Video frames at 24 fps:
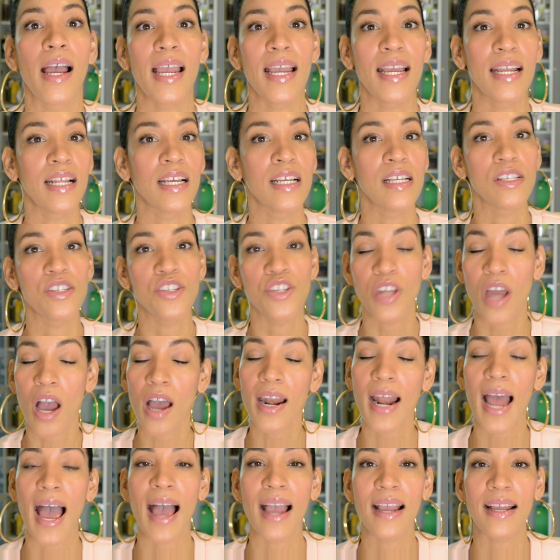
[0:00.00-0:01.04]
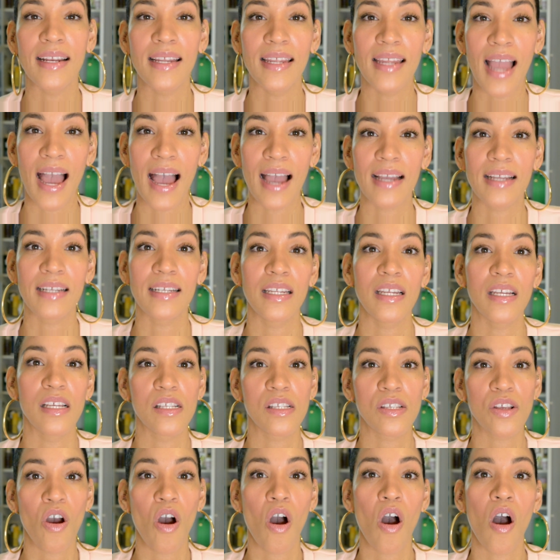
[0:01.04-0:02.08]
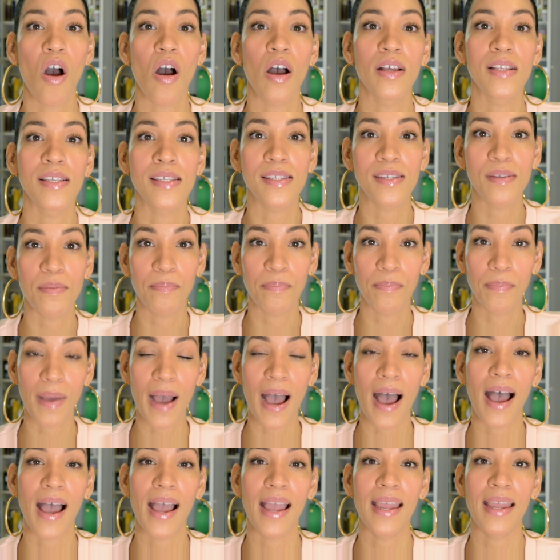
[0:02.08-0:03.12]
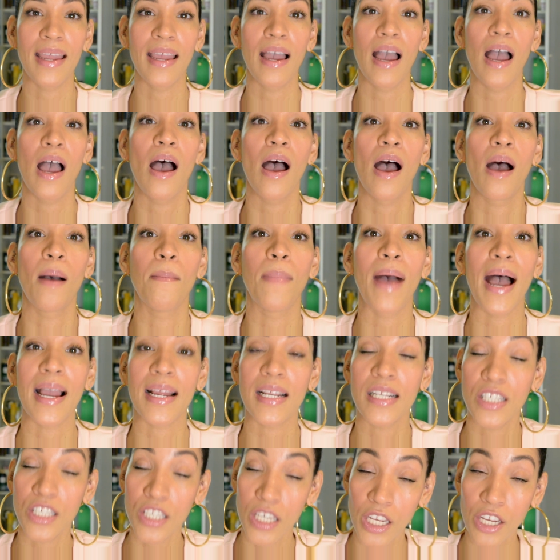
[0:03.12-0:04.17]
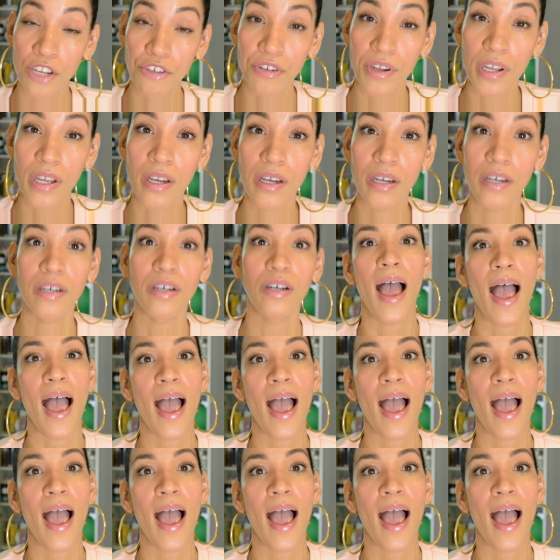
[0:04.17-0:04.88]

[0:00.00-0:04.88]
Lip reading: It is not acne. Acne is caused by bacteria,